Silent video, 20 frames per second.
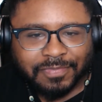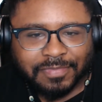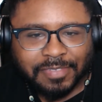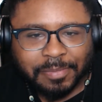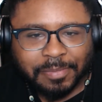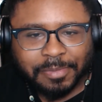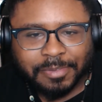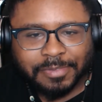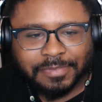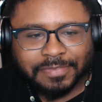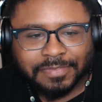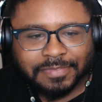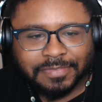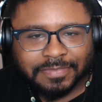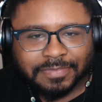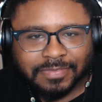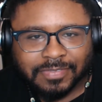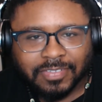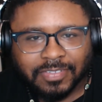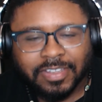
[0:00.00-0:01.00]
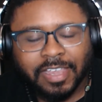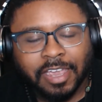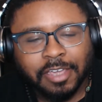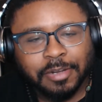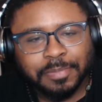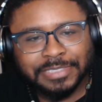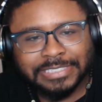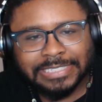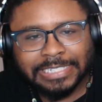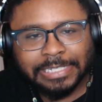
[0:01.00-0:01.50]
I'm
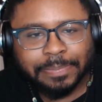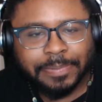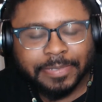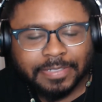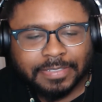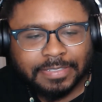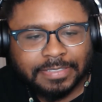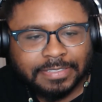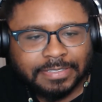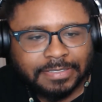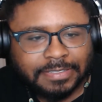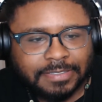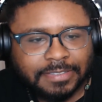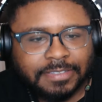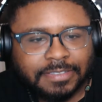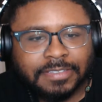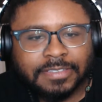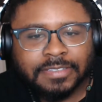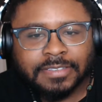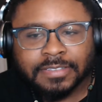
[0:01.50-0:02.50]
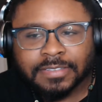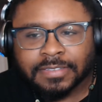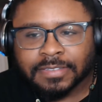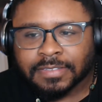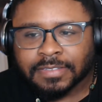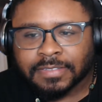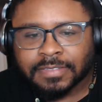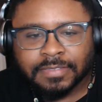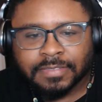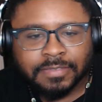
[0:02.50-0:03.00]
tired of sleeping.
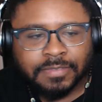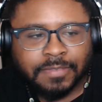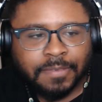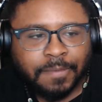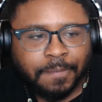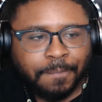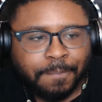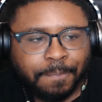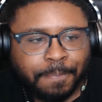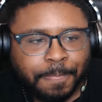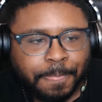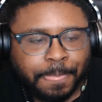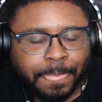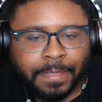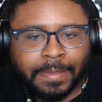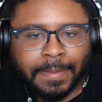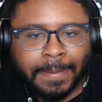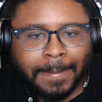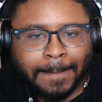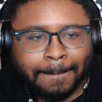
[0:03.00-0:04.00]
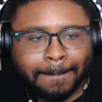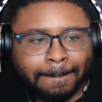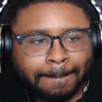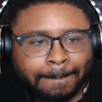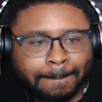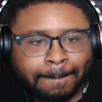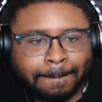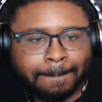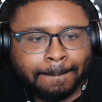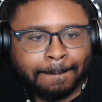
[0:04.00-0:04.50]
Mehrtens, the chip through for Lomu,
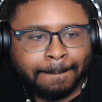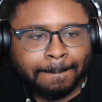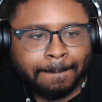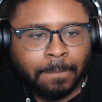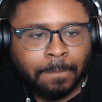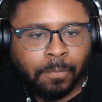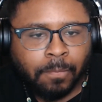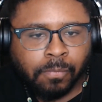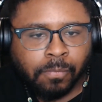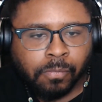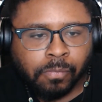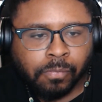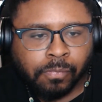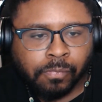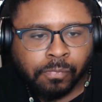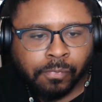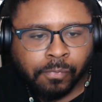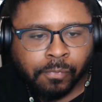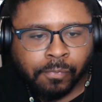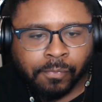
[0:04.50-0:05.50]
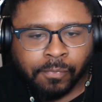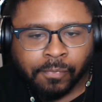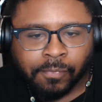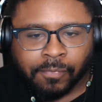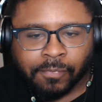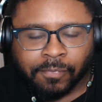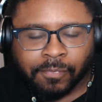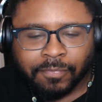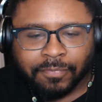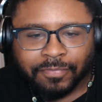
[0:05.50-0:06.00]
it's into space.
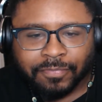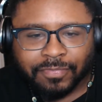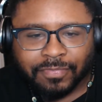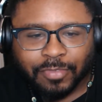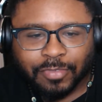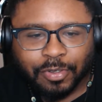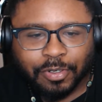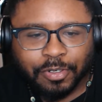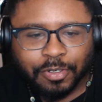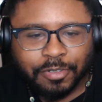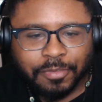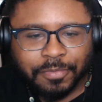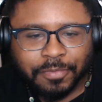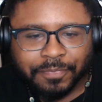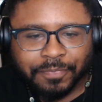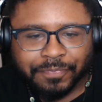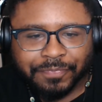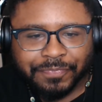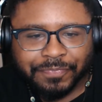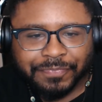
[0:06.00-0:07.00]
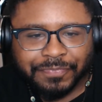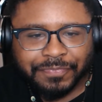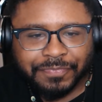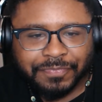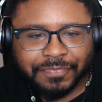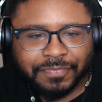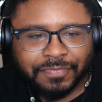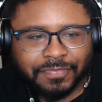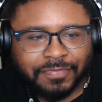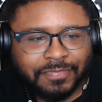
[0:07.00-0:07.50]
Woo. Oh, and that
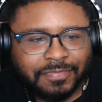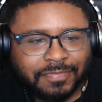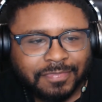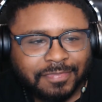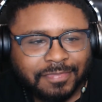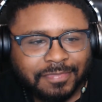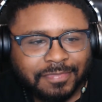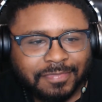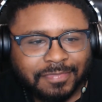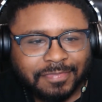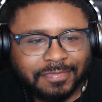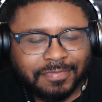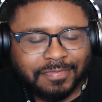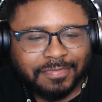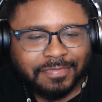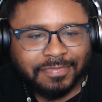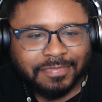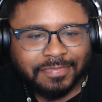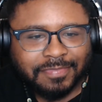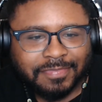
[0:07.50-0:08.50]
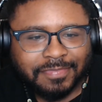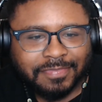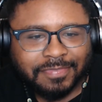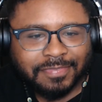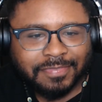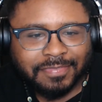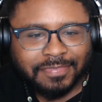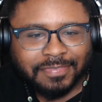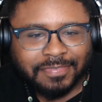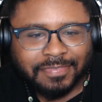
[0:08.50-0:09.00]
time though, gathered
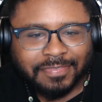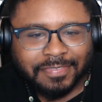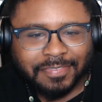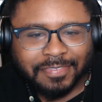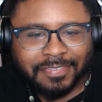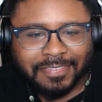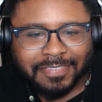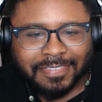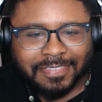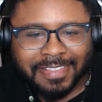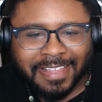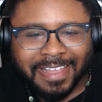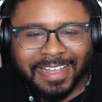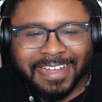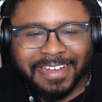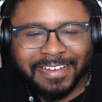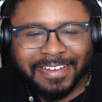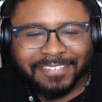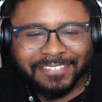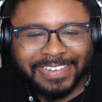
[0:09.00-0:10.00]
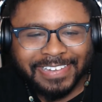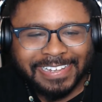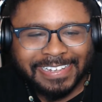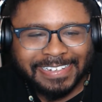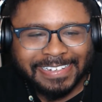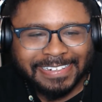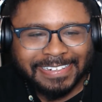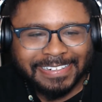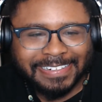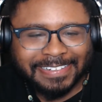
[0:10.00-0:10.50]
Kronfeld. Oh,
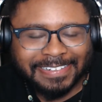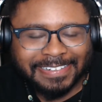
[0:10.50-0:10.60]
man.